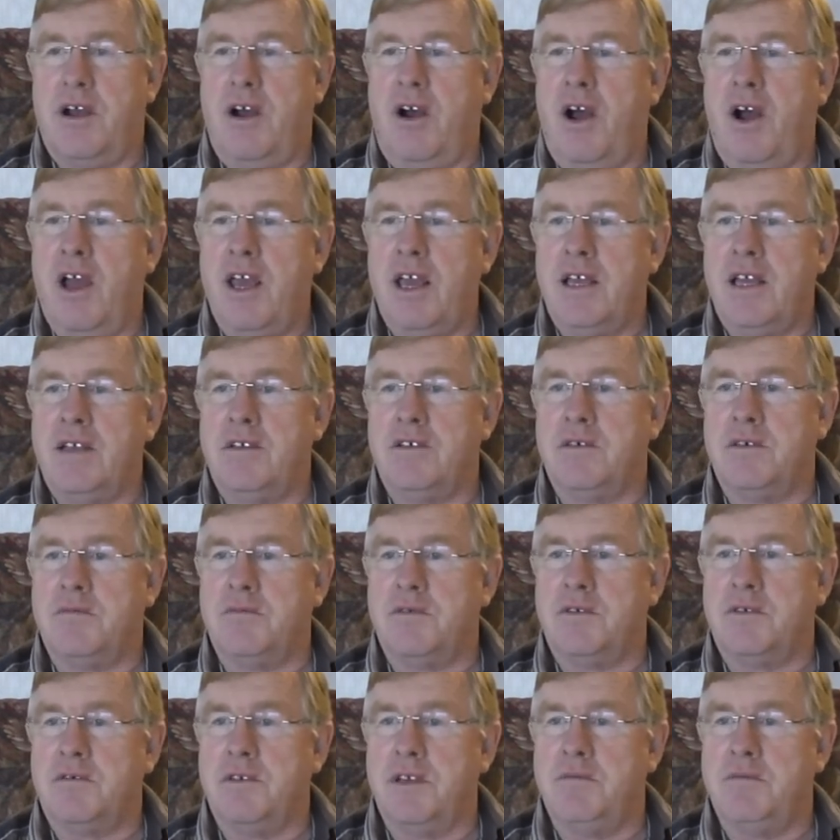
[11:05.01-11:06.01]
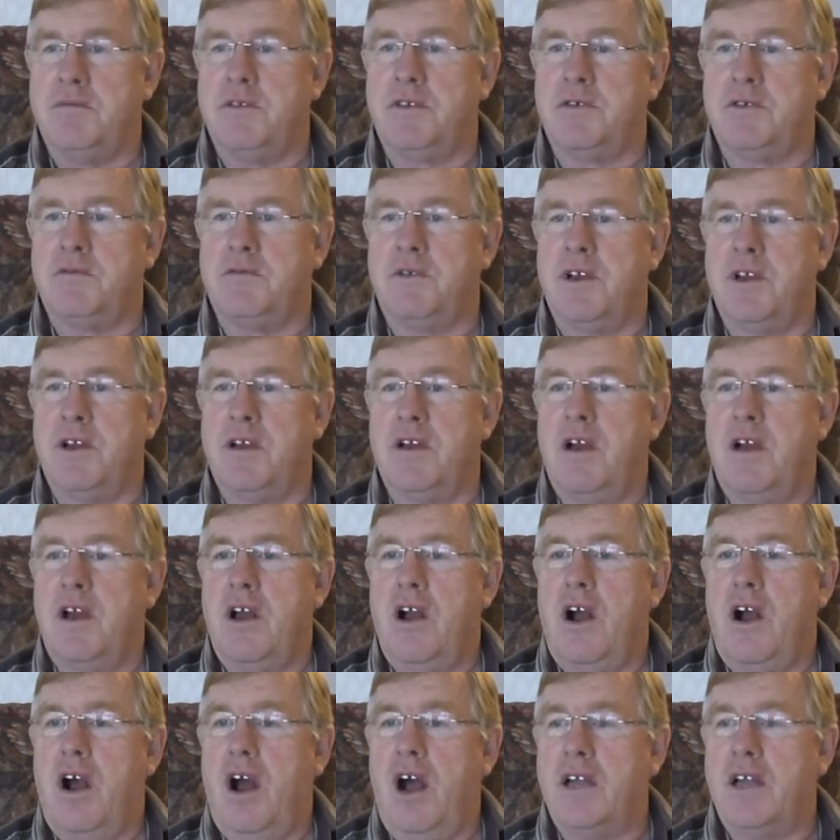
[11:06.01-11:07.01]
I had some agreements where
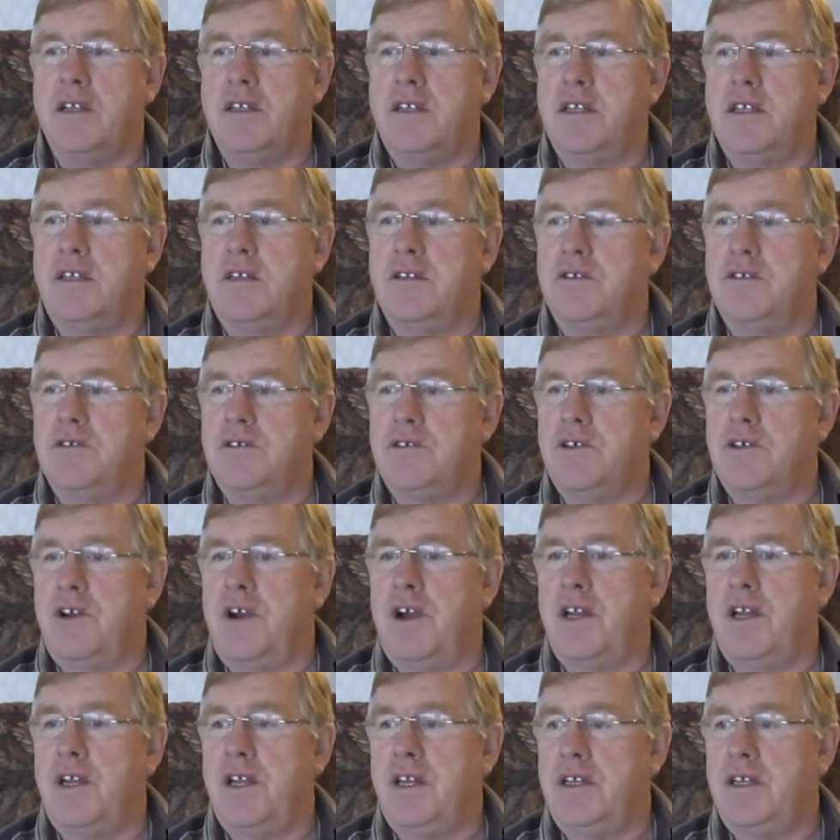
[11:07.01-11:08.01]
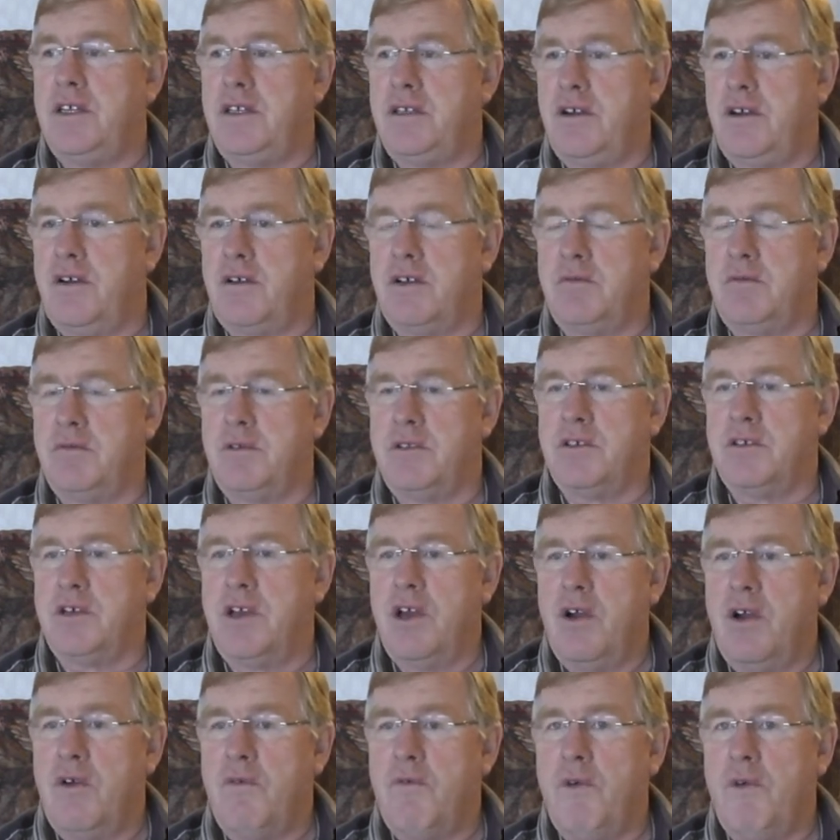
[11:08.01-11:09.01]
I didn't sign any documents.
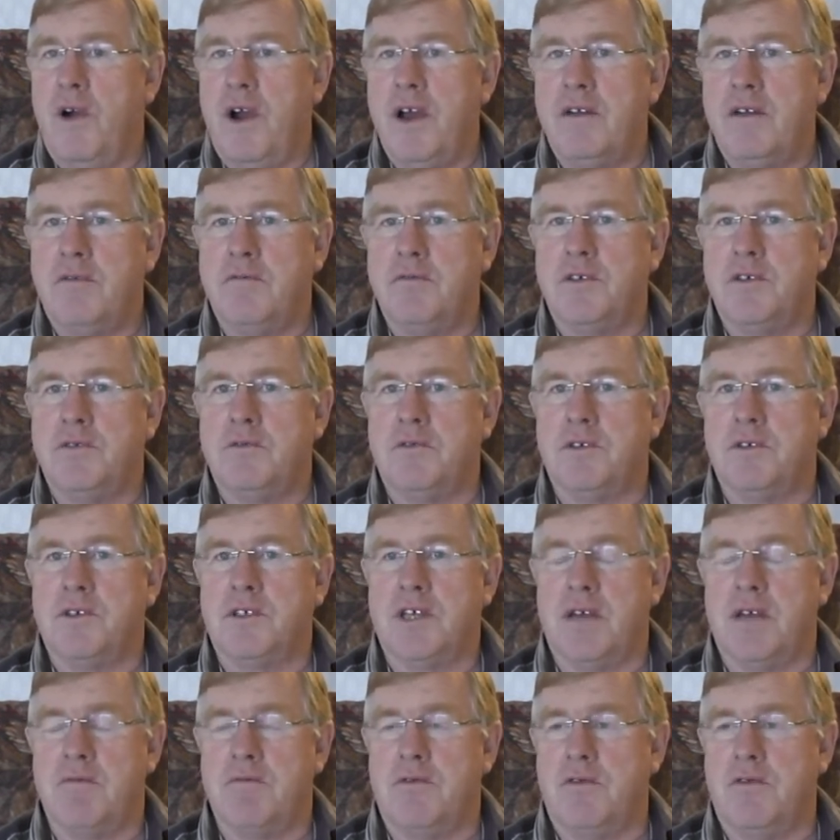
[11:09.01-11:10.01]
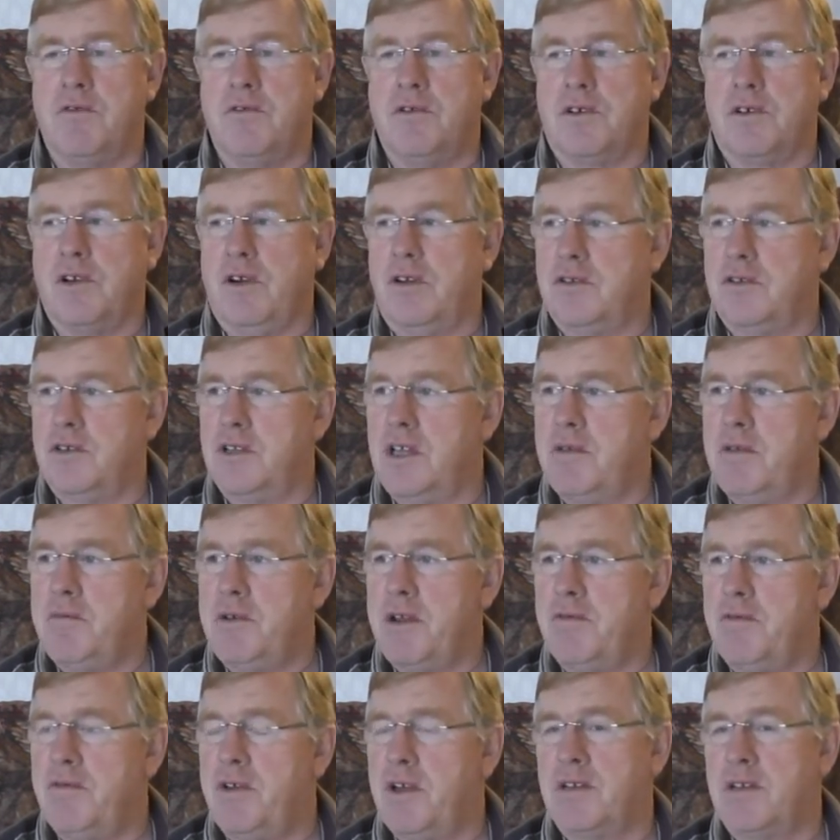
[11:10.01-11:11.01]
One was with Stanmore Horticulture. They
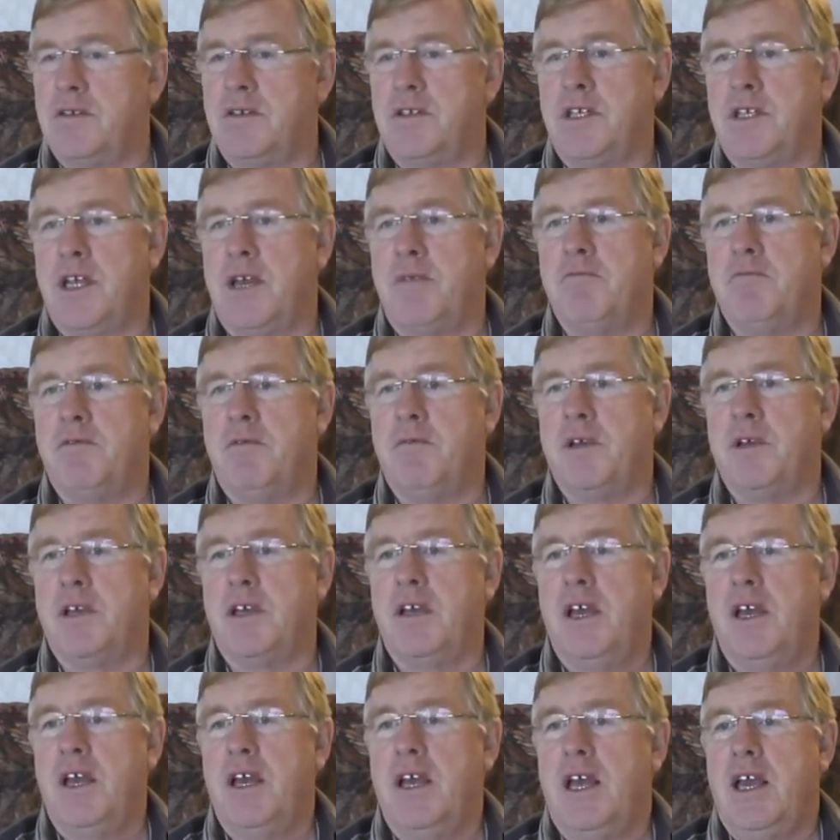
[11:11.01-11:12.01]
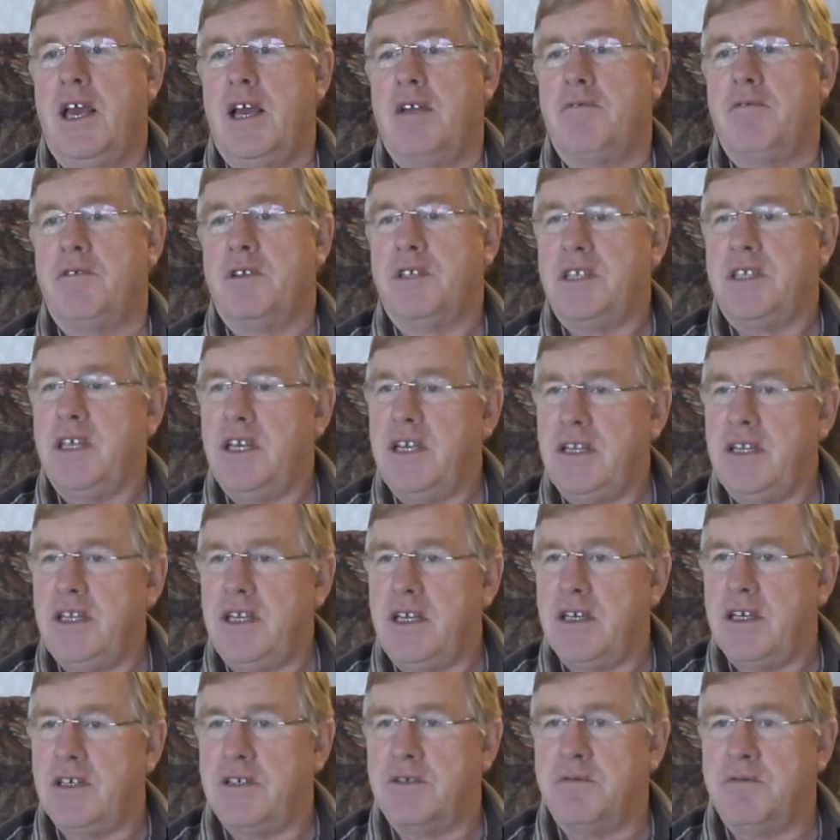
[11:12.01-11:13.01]
manufactured jam for me, and for 10
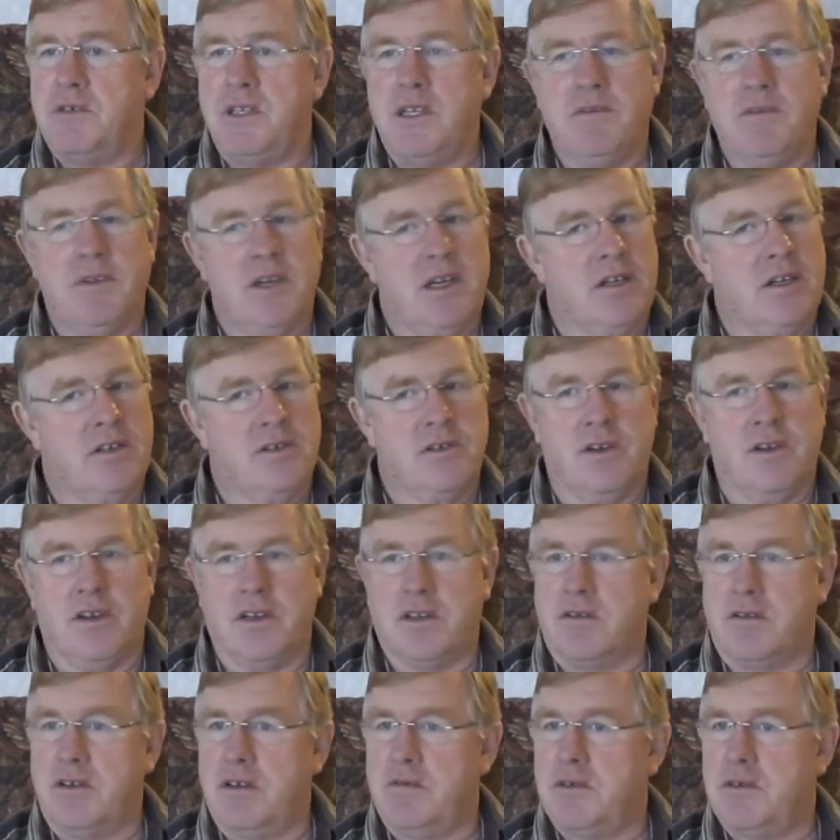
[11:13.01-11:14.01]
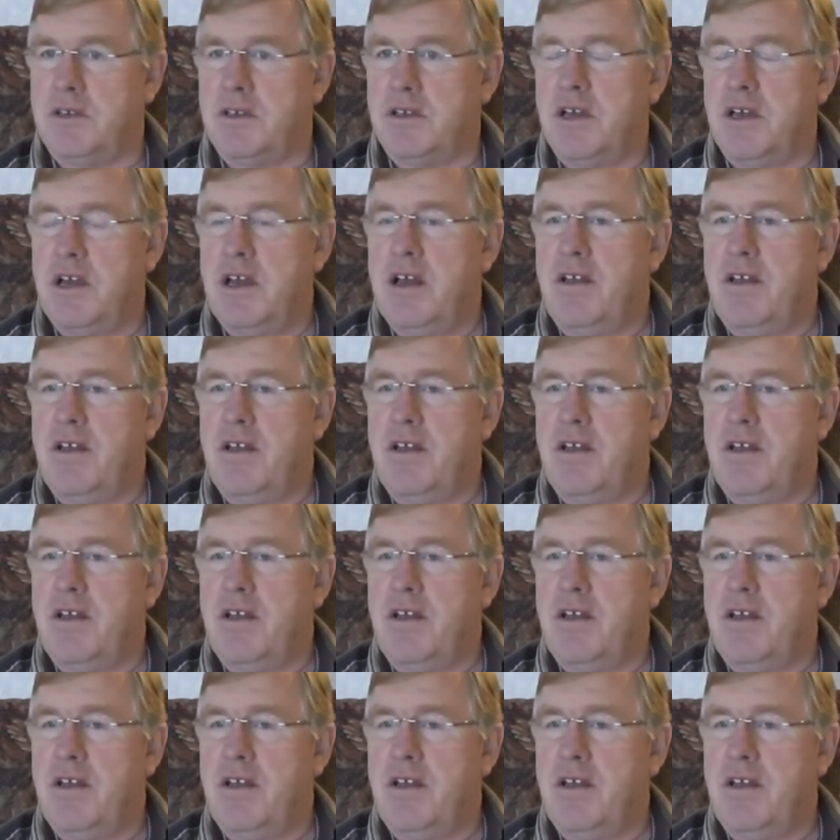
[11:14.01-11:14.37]
years we never had a signed agreement.